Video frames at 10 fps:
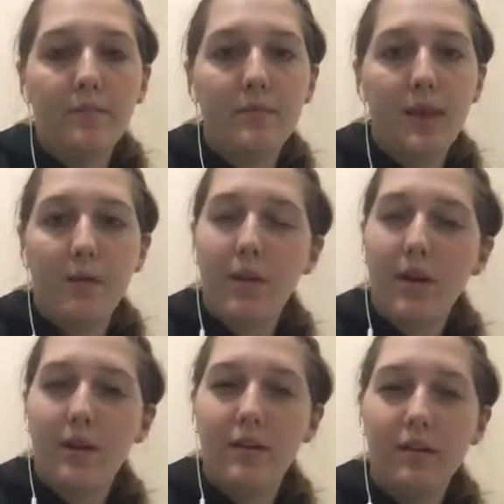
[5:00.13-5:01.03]
That
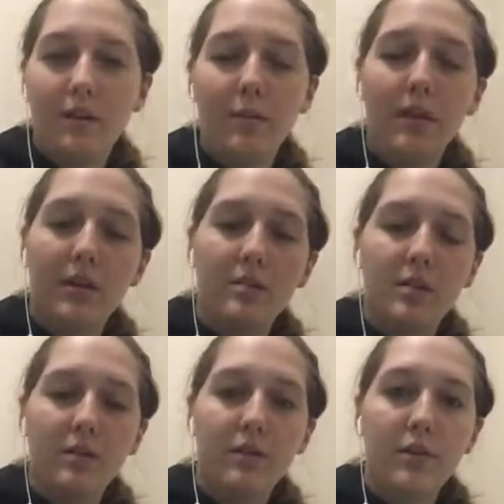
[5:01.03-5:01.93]
way it'll be
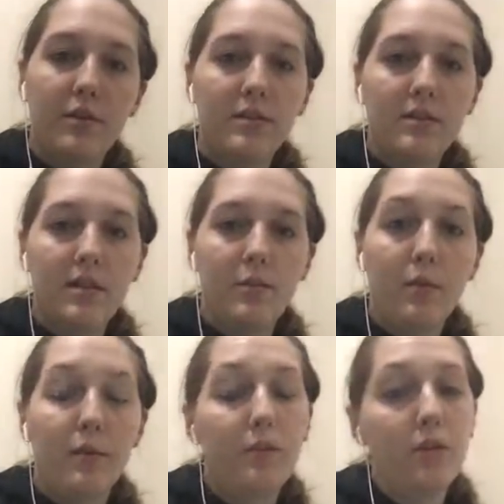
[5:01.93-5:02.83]
easier for you to see what
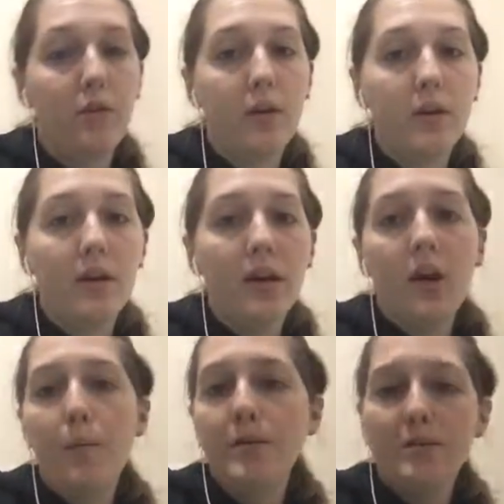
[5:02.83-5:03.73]
I'm doing.
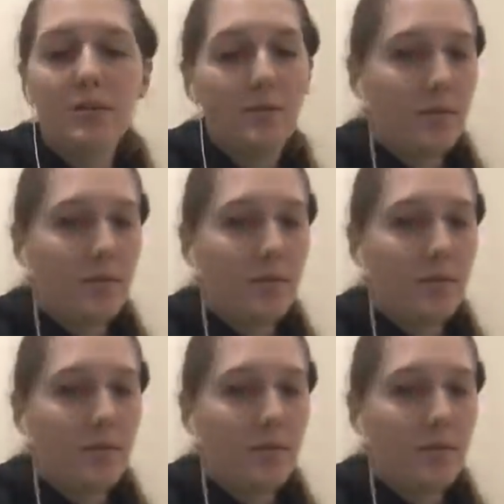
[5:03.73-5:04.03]
This is just